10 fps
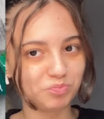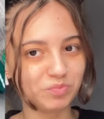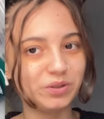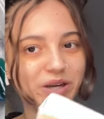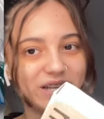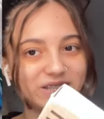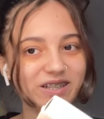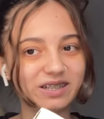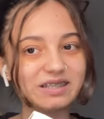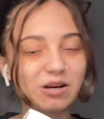you guys are
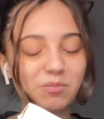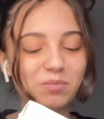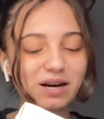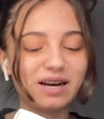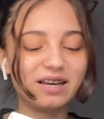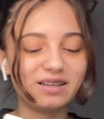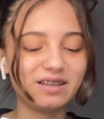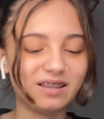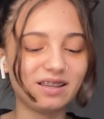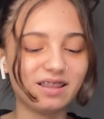gonna tell by
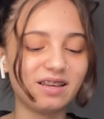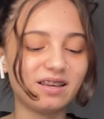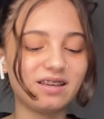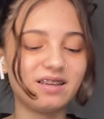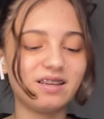the thing.